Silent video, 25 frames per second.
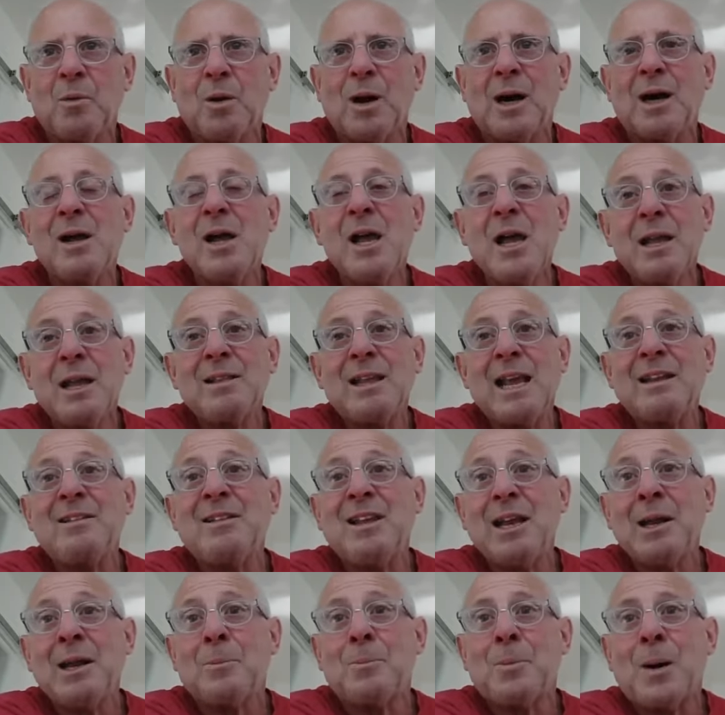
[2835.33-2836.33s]
Well, they
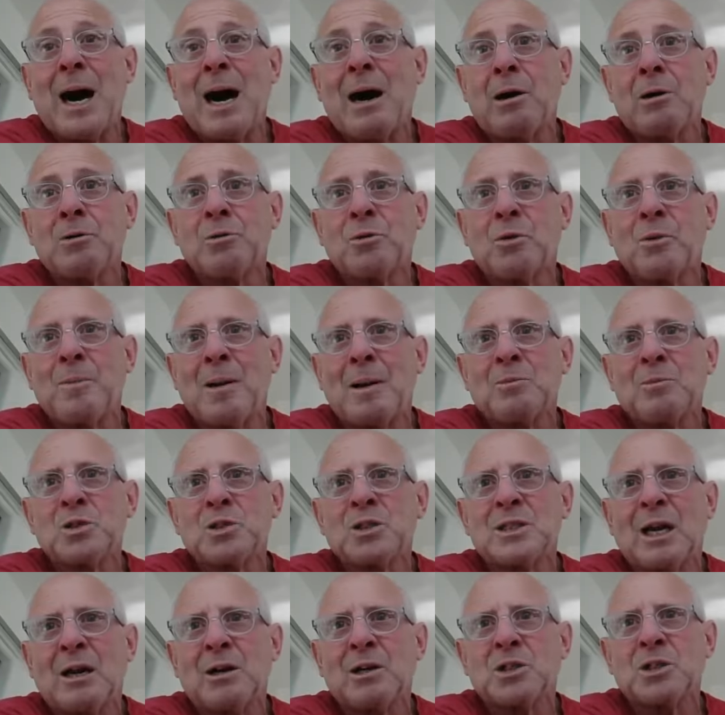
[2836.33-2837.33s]
did. Powell, remember,
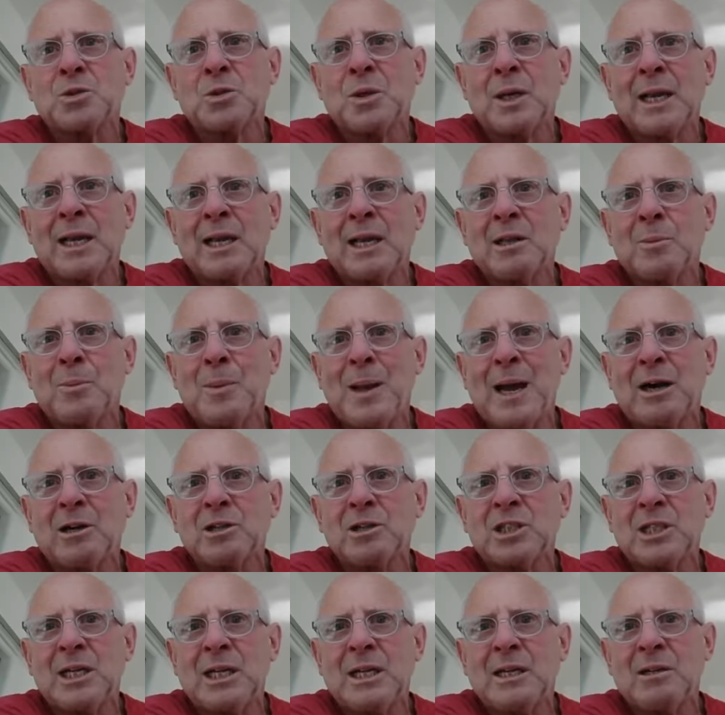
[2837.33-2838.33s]
started shrinking the
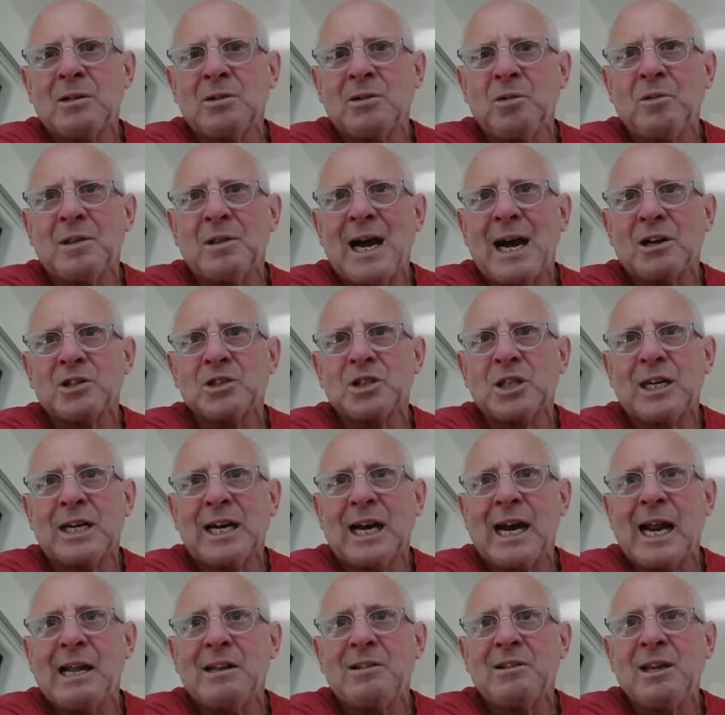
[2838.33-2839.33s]
balance sheet in
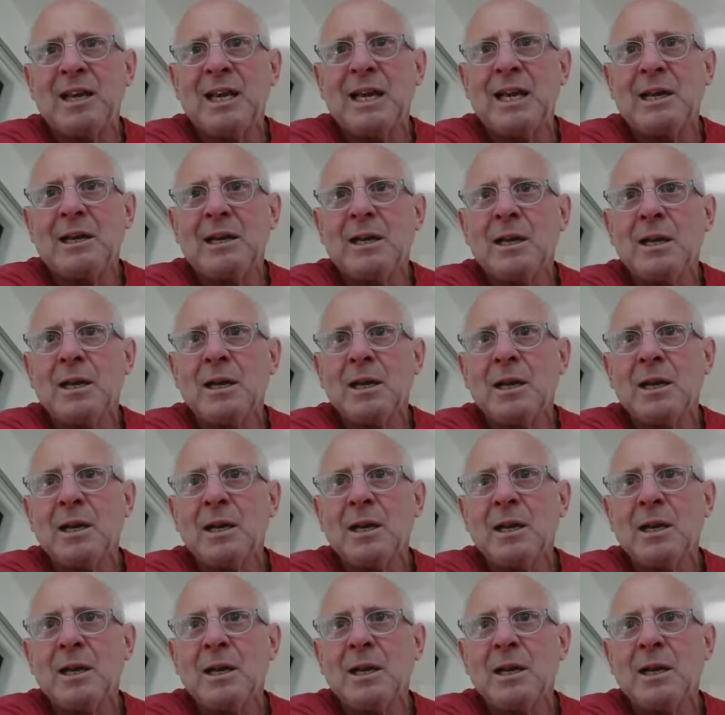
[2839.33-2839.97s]
2018